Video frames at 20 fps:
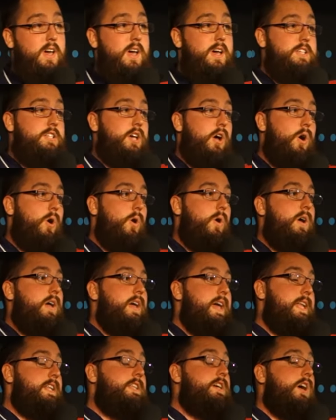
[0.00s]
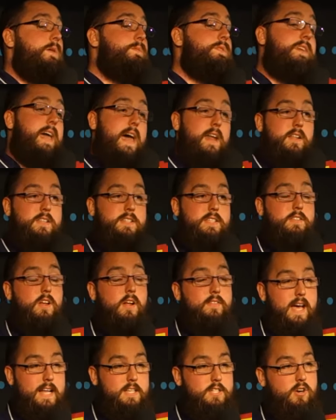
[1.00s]
So in terms of kettles,
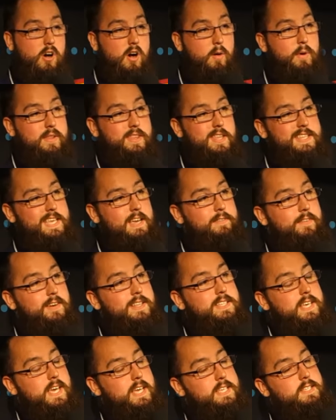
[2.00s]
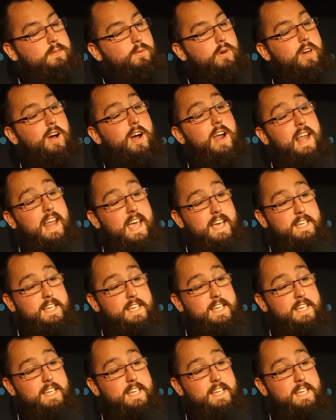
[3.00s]
not that strong, but the difference is with our